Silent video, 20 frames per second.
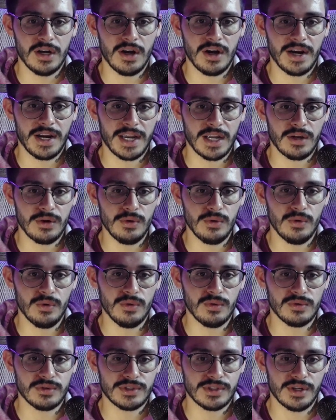All right,
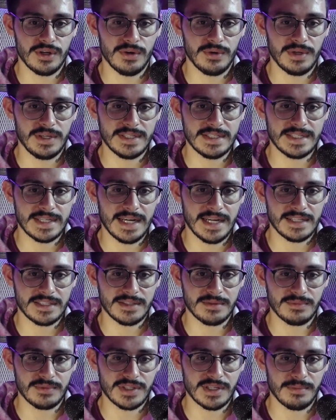cool. So he's got
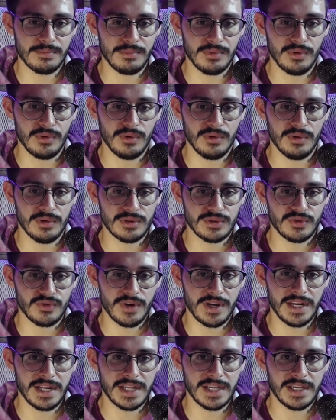some simple
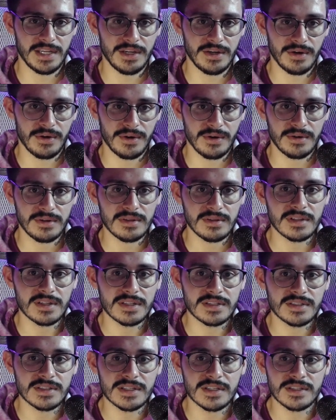training here.
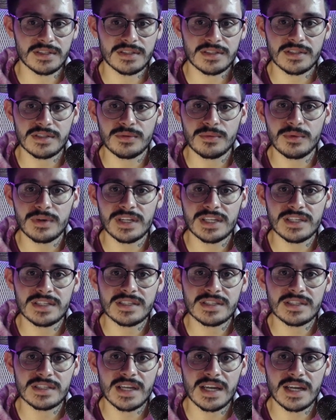Let's see what he
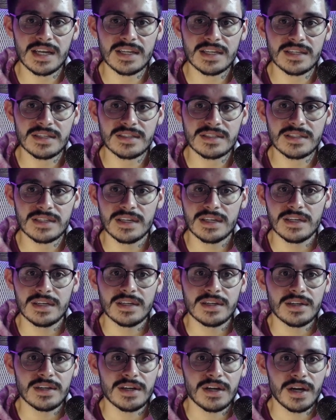says.
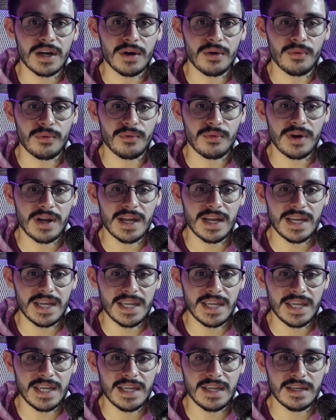All
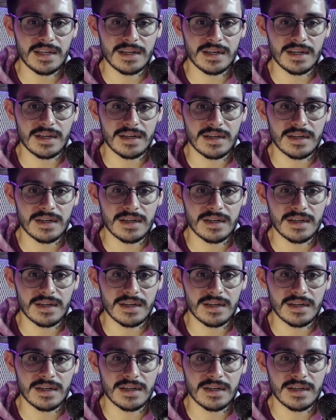right.